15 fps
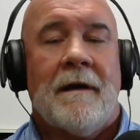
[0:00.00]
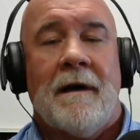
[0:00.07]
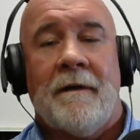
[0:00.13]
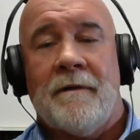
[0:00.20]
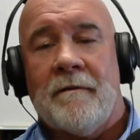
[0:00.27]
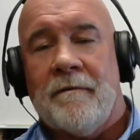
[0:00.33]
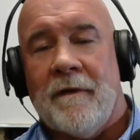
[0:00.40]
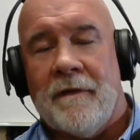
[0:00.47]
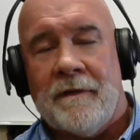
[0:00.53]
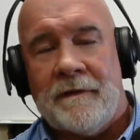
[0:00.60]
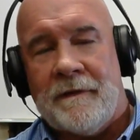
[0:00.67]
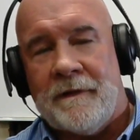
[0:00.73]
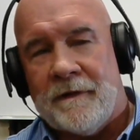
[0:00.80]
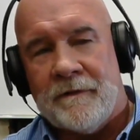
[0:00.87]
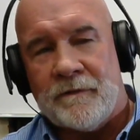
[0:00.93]
Other
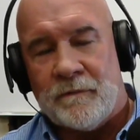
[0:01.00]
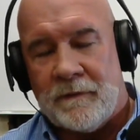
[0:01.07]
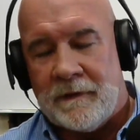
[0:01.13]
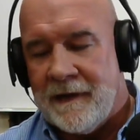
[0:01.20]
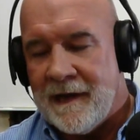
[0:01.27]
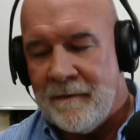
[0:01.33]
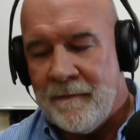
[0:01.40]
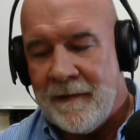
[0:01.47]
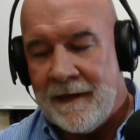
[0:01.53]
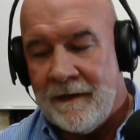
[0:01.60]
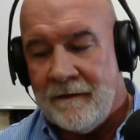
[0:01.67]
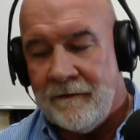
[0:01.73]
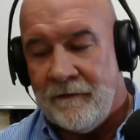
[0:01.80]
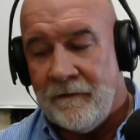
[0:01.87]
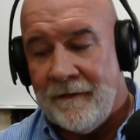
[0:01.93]
volunteers would come in
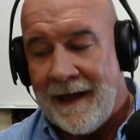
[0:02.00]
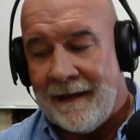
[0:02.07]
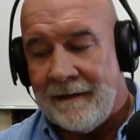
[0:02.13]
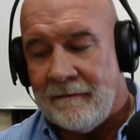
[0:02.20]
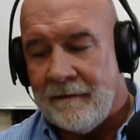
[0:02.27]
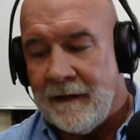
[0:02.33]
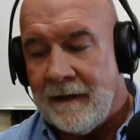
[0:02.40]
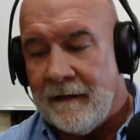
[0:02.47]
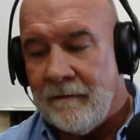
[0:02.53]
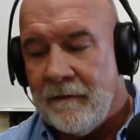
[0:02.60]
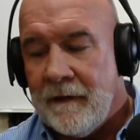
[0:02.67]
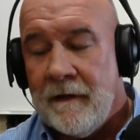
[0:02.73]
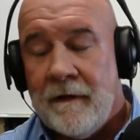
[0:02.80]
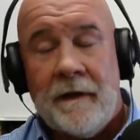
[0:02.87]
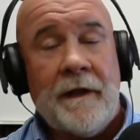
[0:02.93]
and do that, uh,
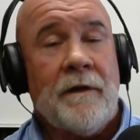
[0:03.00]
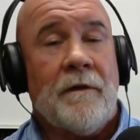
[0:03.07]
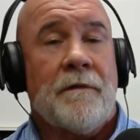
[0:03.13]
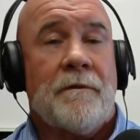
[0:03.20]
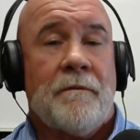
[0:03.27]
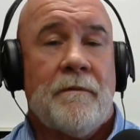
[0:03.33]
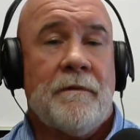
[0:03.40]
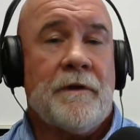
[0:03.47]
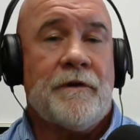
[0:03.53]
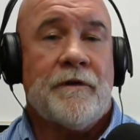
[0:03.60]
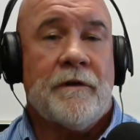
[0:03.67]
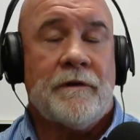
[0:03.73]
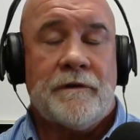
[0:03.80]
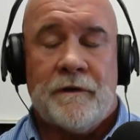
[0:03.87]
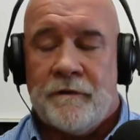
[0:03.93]
you know, through the
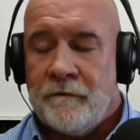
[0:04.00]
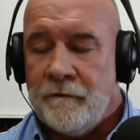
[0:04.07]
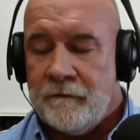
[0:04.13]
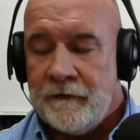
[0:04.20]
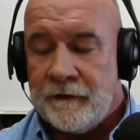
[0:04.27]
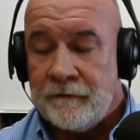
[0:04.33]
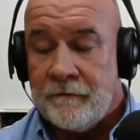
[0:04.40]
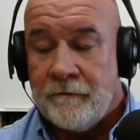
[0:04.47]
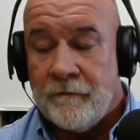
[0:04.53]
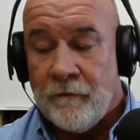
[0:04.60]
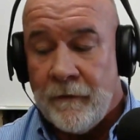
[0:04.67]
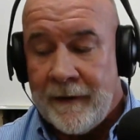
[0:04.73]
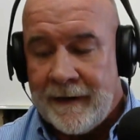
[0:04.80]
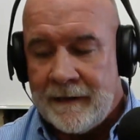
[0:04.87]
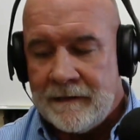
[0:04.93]
church or through just
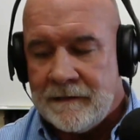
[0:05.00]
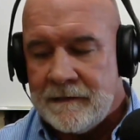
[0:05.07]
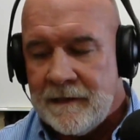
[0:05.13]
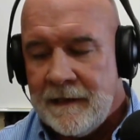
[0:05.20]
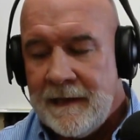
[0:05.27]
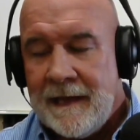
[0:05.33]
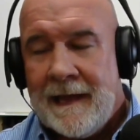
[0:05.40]
friends.